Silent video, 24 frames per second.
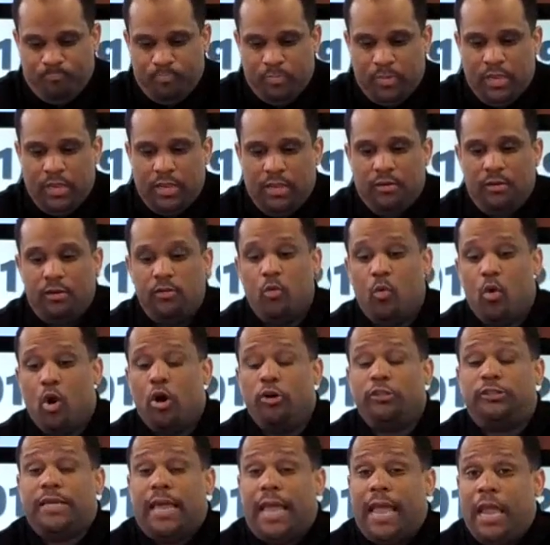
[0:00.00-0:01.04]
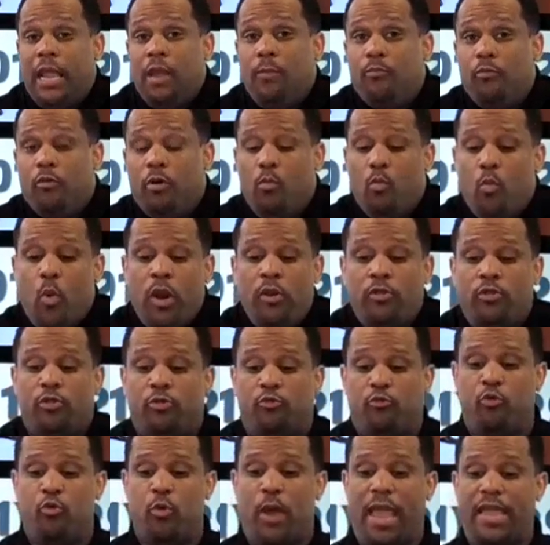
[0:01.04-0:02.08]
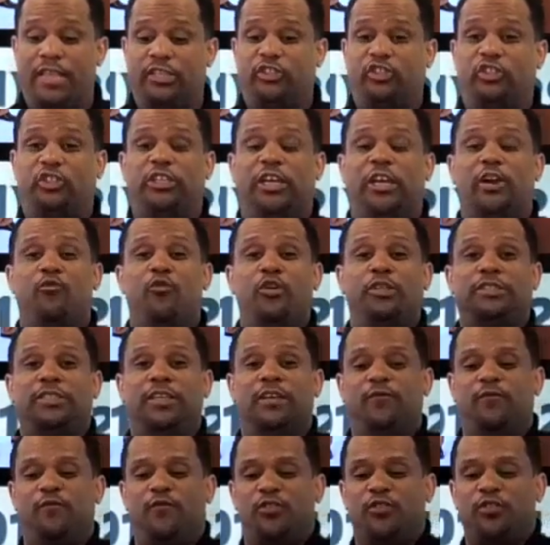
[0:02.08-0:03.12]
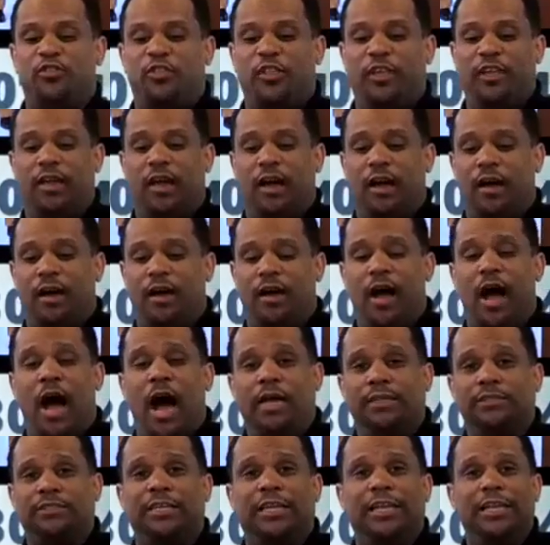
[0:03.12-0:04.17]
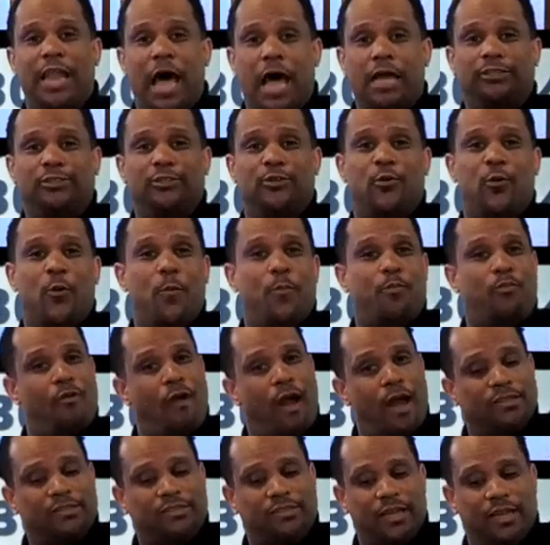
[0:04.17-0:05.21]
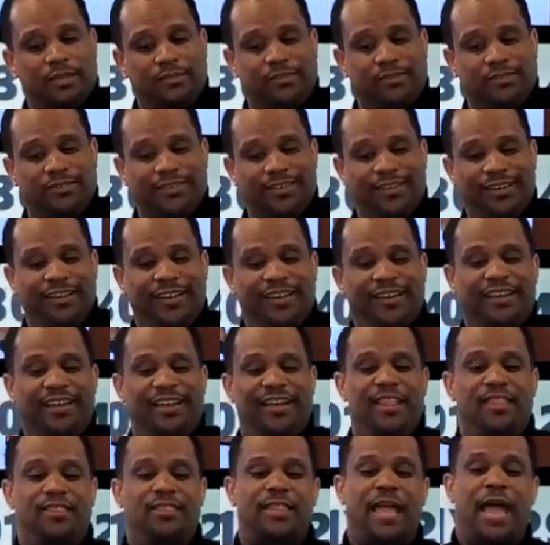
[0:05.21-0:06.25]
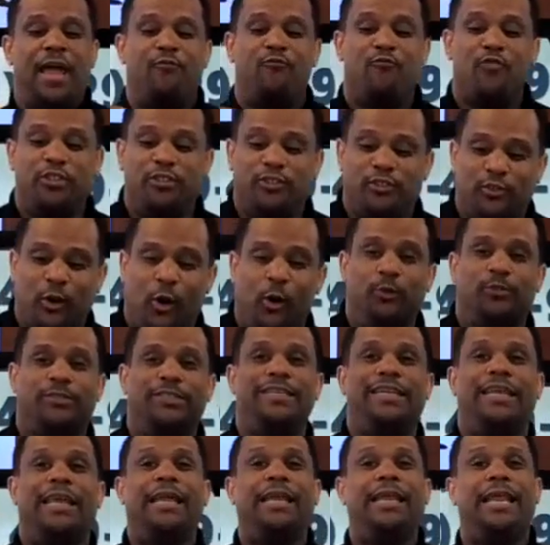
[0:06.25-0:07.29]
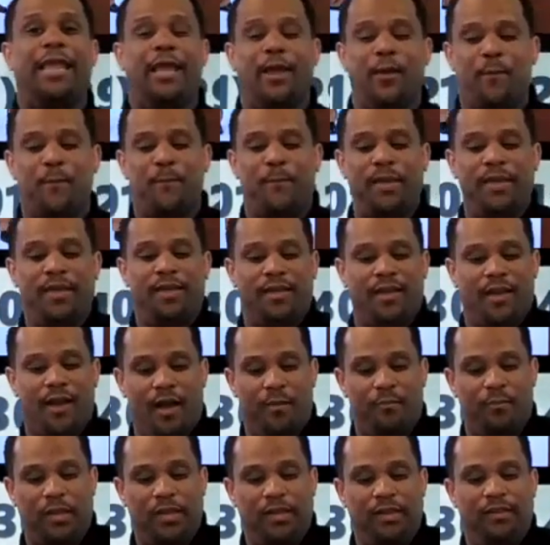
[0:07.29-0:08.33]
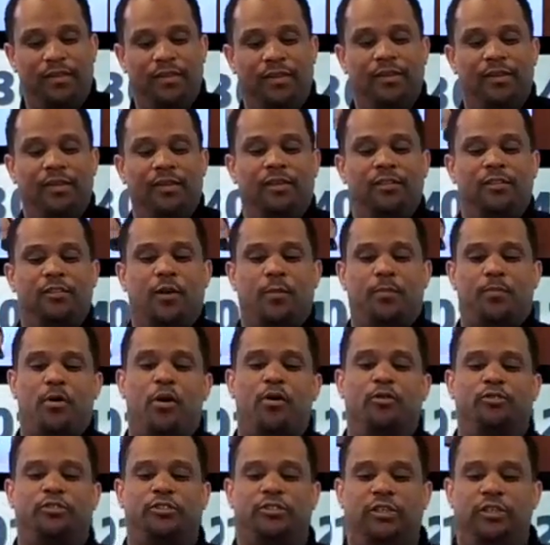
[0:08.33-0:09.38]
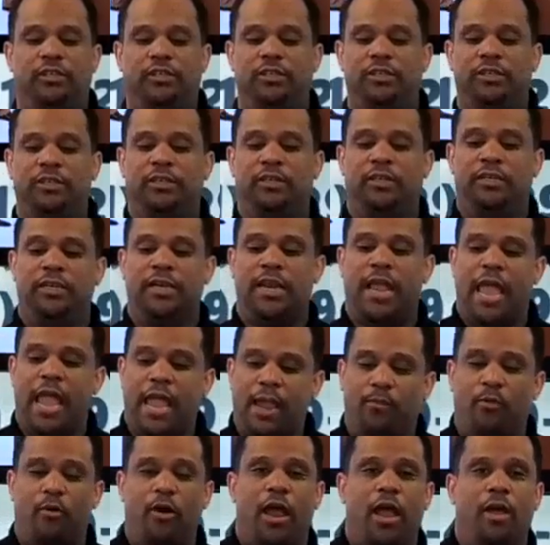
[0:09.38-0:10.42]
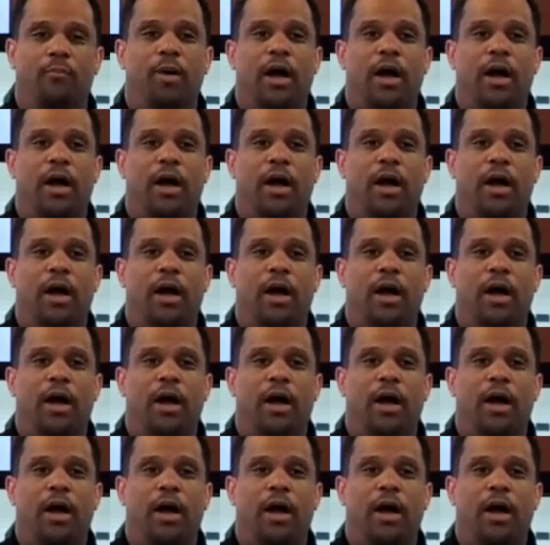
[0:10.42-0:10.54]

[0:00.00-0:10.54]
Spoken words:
In other words, Abram went through a generative ontological process that resulted in him becoming the person Abraham.